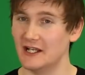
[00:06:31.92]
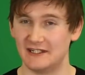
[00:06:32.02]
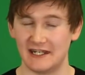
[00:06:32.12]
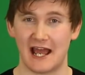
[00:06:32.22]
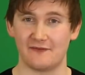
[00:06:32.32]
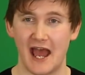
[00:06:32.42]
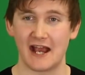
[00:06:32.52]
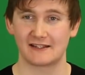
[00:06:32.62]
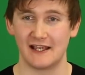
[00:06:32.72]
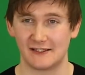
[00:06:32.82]
did have
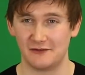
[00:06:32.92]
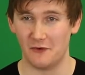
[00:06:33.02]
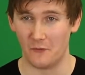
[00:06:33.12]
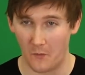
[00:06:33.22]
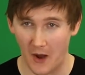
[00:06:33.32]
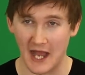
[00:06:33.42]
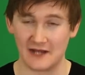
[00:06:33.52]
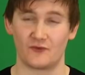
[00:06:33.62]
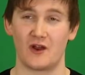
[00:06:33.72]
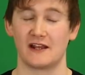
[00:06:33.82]
access to a
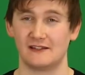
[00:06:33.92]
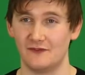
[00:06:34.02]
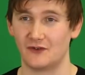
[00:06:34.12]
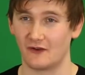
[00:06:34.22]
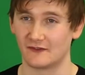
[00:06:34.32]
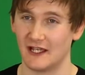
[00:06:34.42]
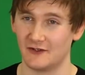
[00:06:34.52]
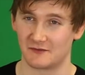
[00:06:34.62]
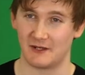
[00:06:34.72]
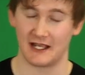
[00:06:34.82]
wide variety of
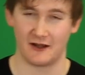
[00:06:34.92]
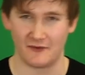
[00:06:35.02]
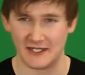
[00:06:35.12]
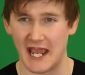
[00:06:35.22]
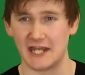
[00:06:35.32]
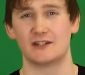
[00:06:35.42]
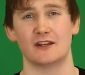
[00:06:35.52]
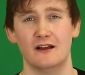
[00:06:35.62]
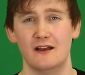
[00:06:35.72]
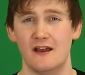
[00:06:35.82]
content just by the
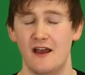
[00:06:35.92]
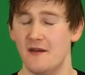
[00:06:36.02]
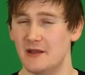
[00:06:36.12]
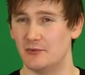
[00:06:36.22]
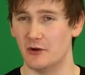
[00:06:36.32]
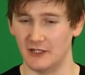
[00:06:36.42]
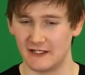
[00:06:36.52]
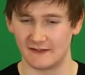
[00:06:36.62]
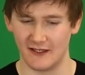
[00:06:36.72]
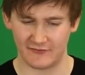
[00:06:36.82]
nature of being a
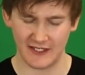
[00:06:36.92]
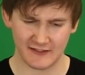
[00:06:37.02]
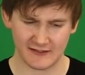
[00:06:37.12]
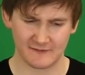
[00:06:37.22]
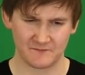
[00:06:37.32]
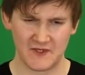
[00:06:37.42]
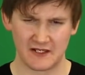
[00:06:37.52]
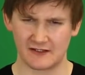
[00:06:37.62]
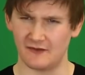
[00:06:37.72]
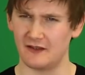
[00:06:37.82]
public service.
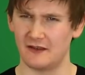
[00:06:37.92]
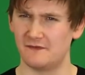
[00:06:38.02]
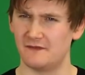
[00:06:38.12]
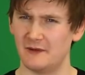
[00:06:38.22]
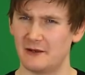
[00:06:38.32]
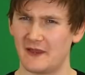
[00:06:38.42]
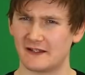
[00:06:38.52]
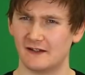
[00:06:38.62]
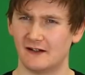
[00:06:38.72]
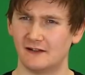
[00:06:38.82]
So, are you familiar with that
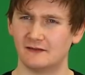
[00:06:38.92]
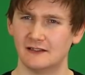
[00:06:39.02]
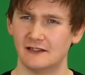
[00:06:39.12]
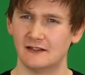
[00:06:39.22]
at all?